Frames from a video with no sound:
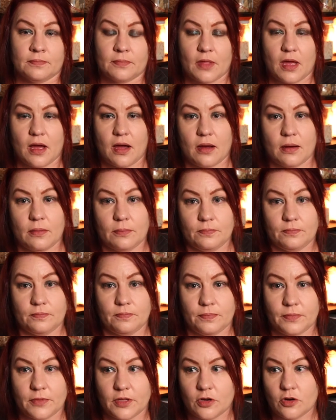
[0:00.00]

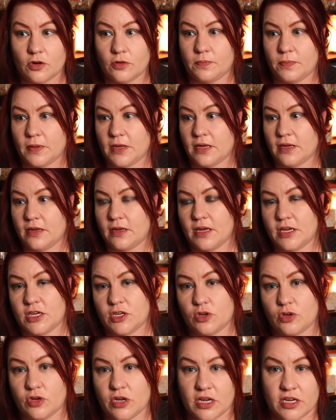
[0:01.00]
Could be
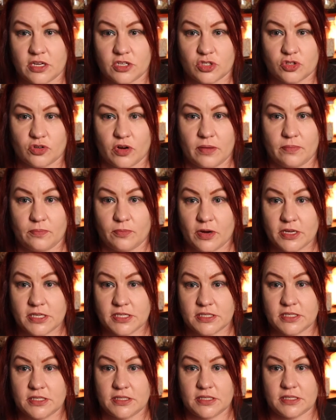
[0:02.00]
extreme
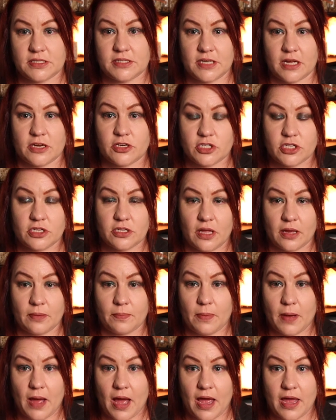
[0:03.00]
breast distension,
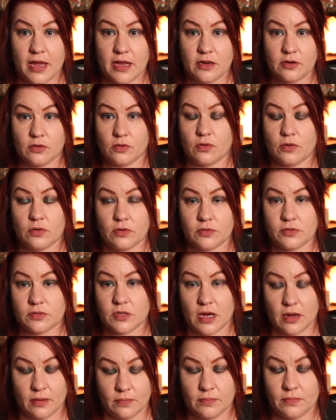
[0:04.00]
like pain or
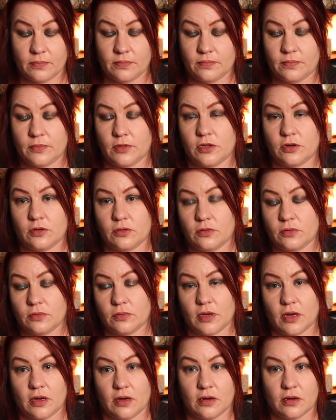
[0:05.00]

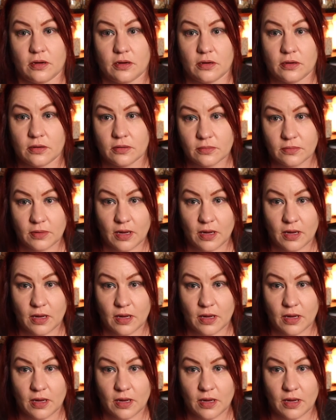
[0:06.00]
a